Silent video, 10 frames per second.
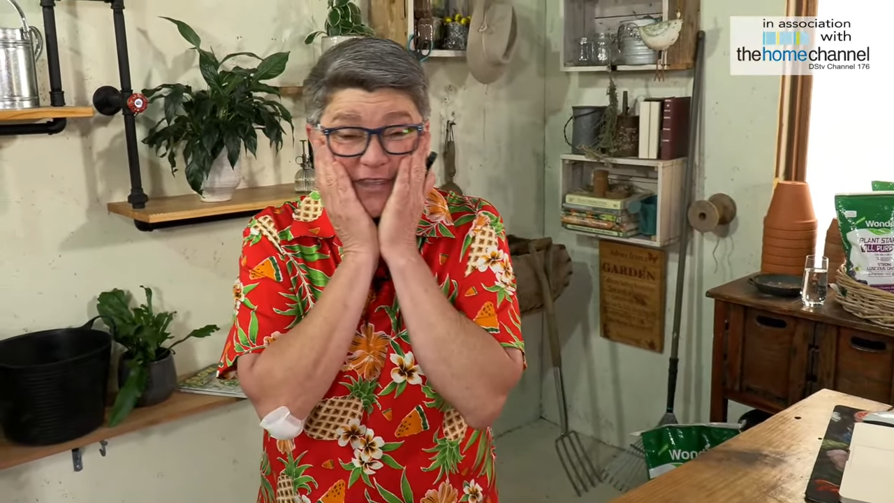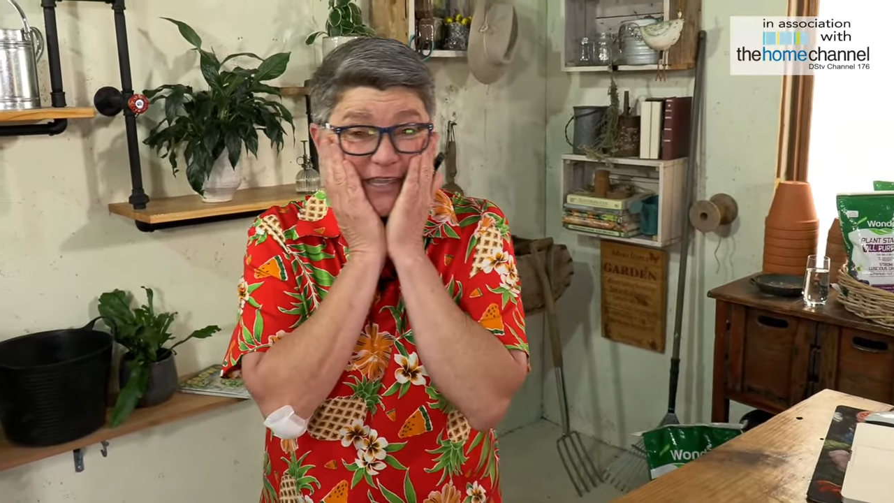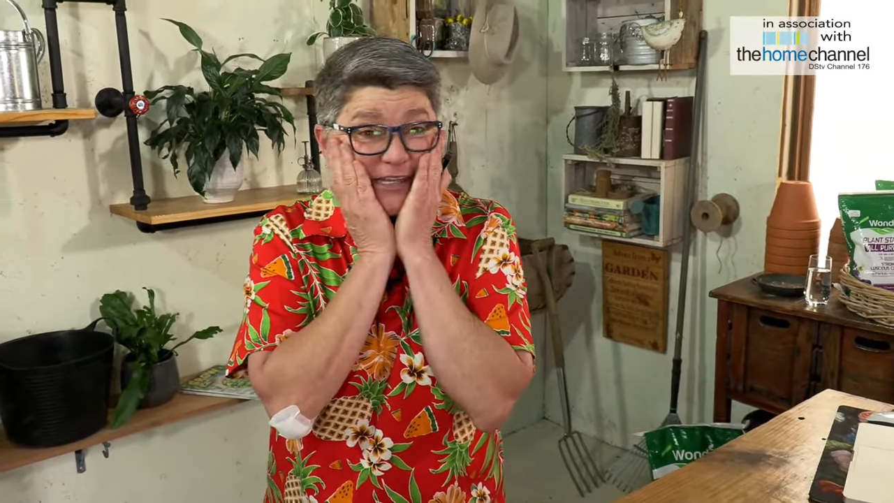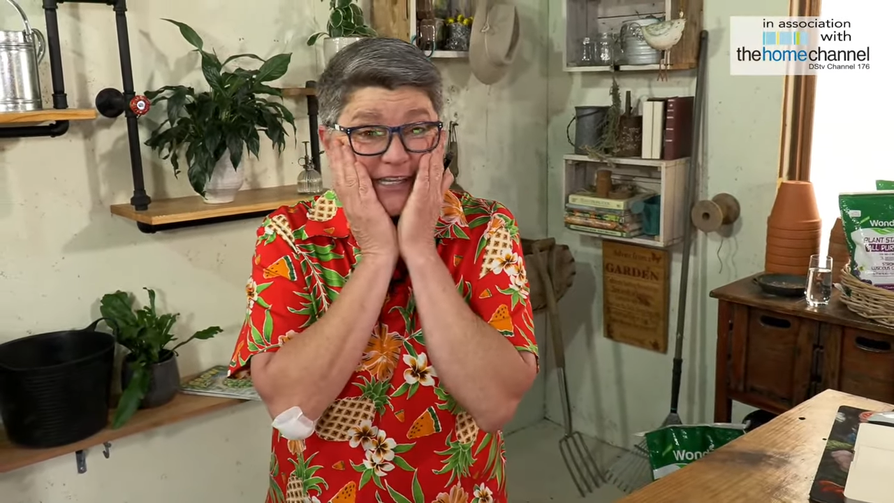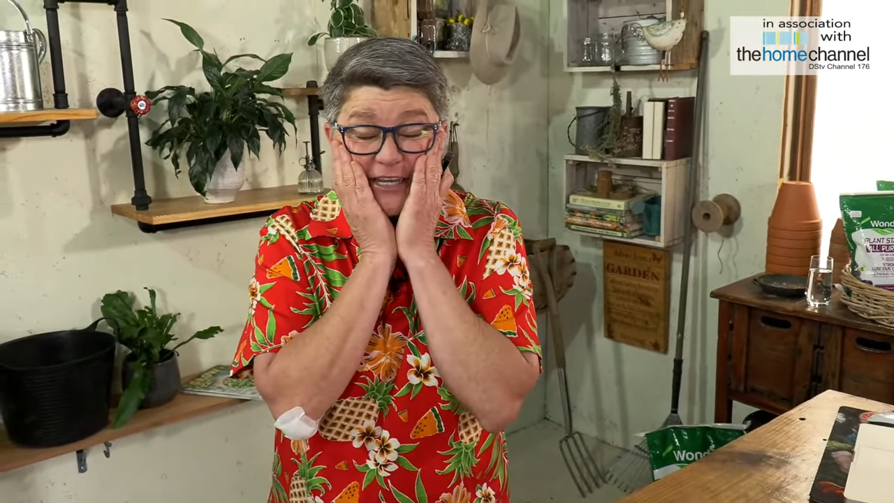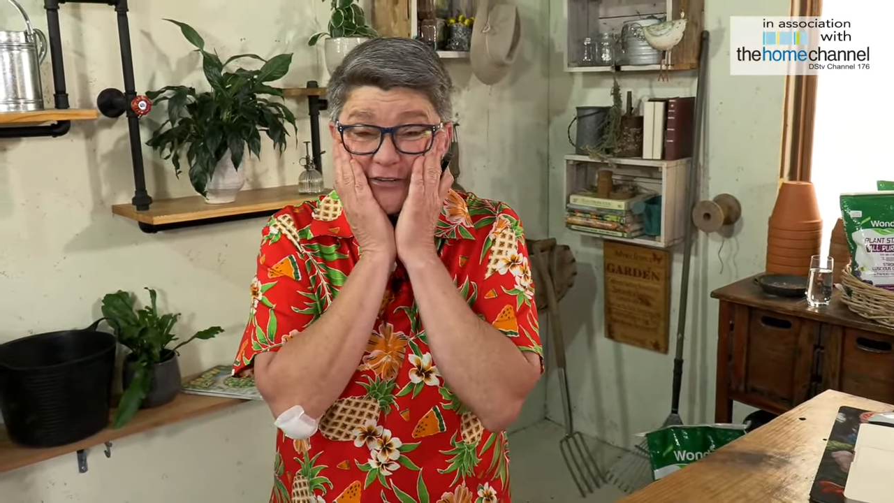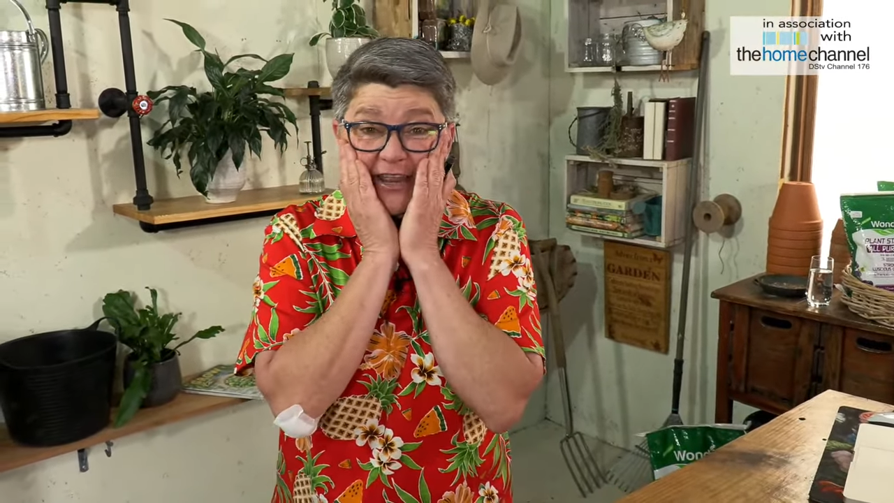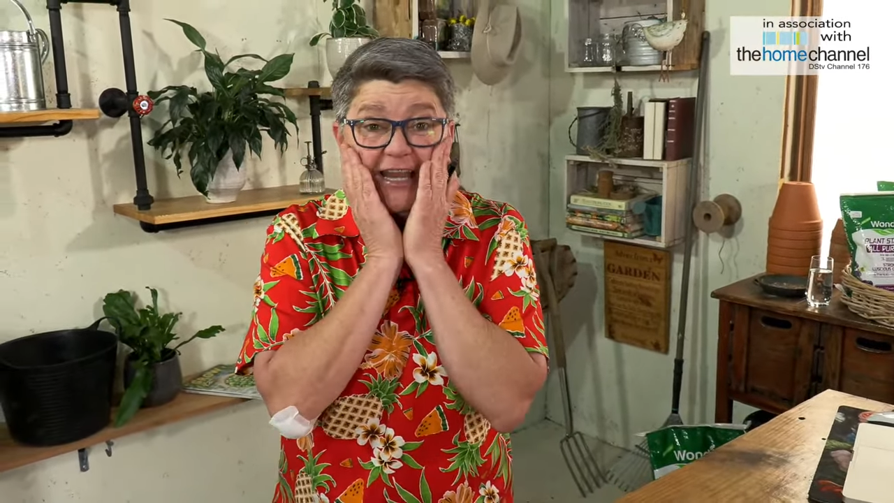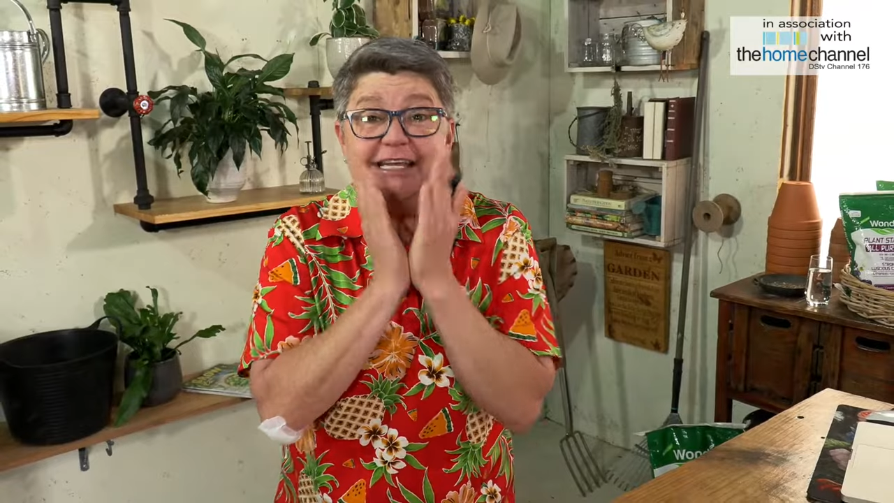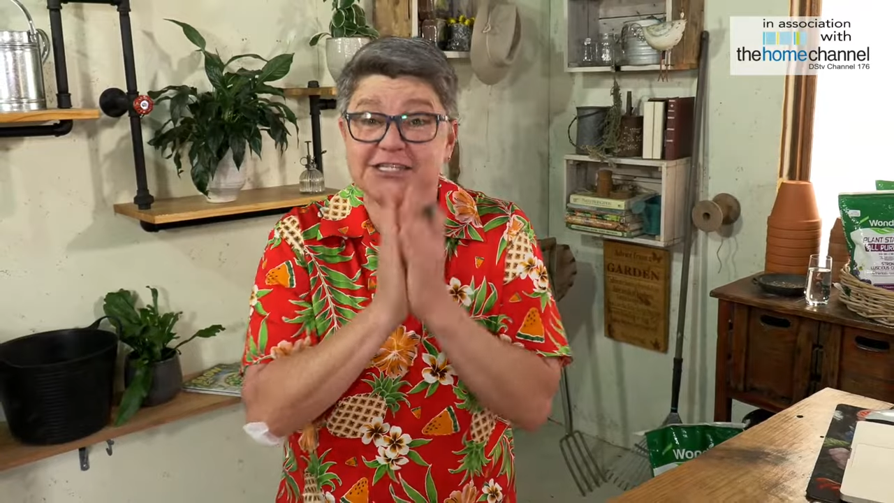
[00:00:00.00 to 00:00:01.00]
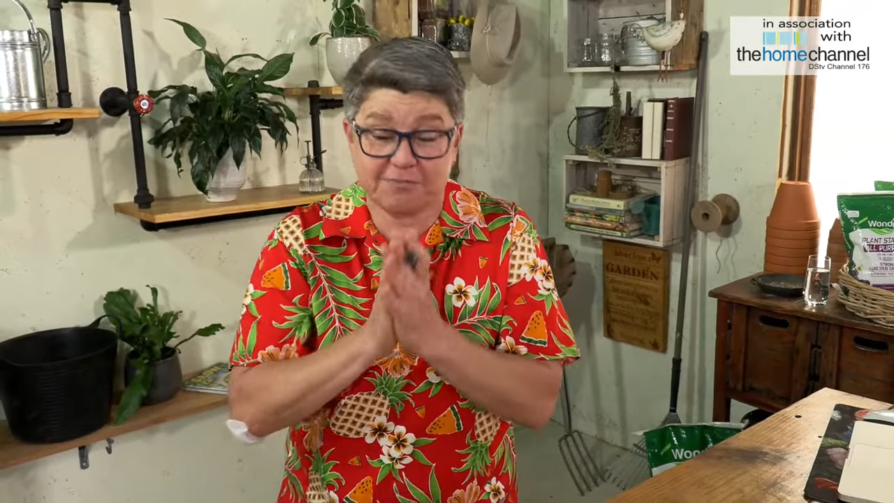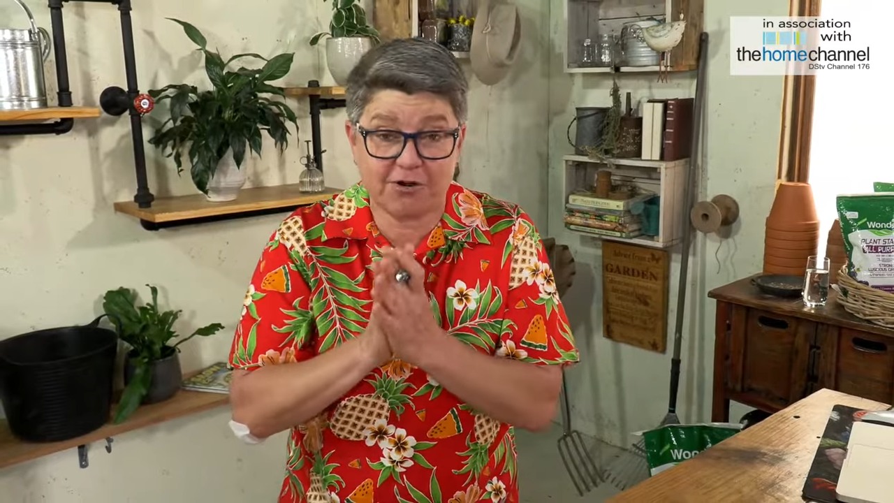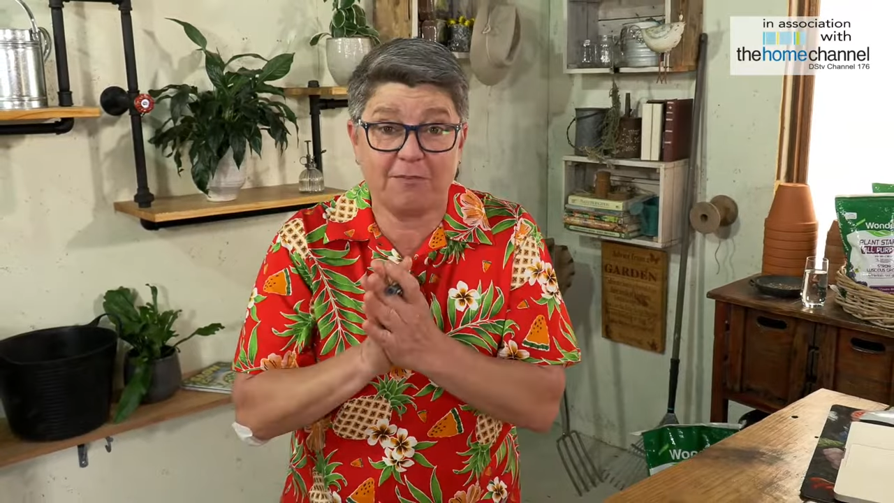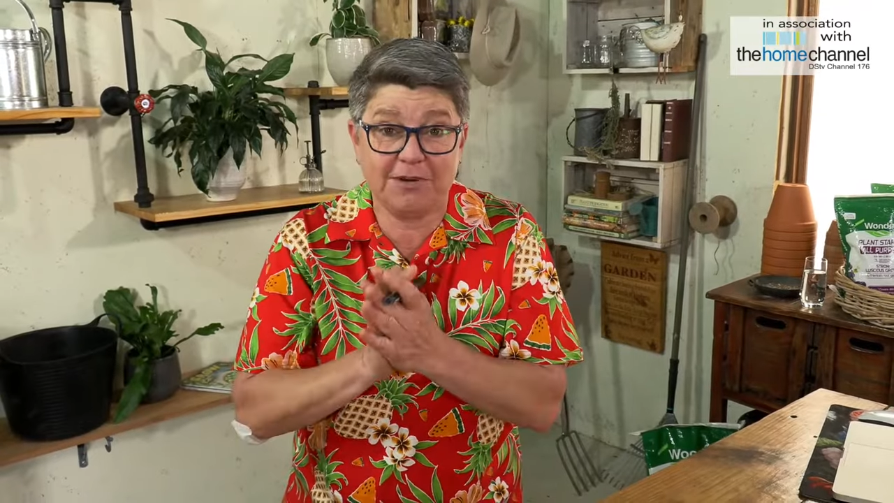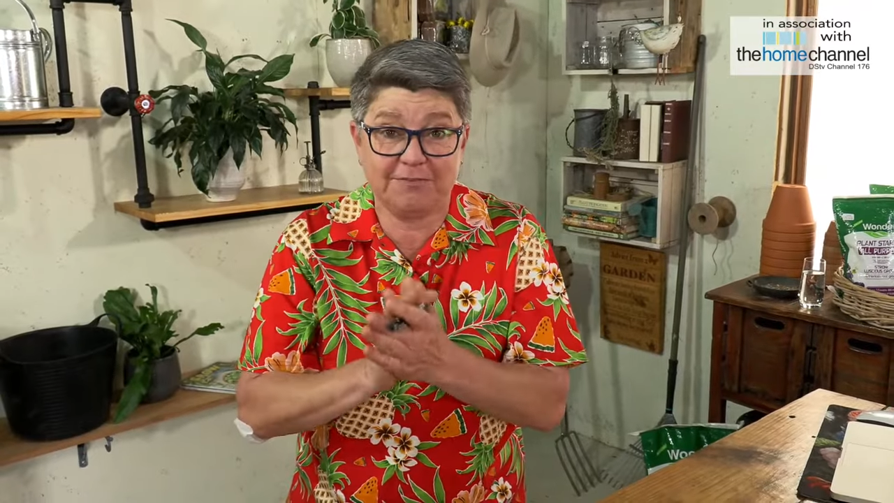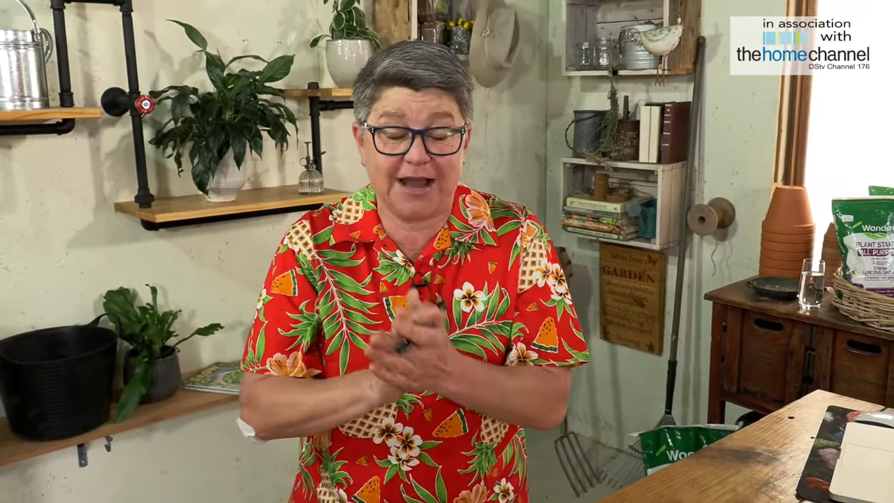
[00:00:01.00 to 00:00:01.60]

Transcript: It really is a problem.